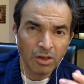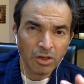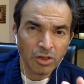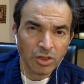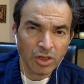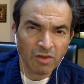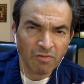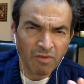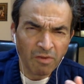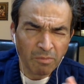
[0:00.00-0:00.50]

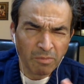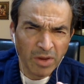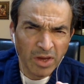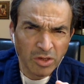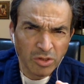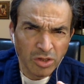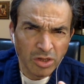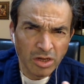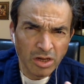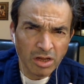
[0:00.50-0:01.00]
So if a
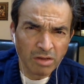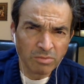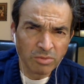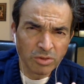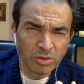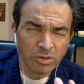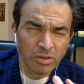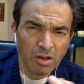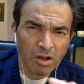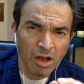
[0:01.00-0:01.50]
patient
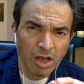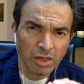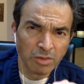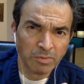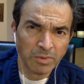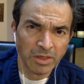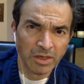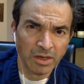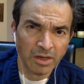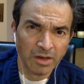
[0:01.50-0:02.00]
comes to the
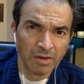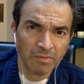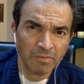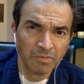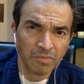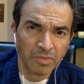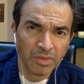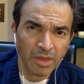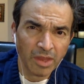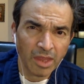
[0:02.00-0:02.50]
hospital
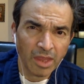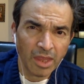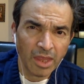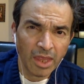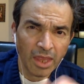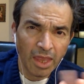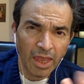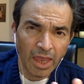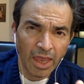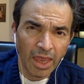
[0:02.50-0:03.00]

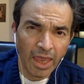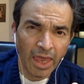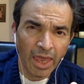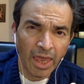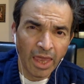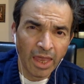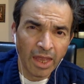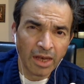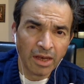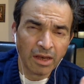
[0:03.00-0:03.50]

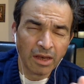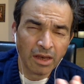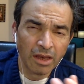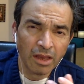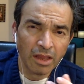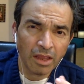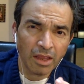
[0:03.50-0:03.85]
and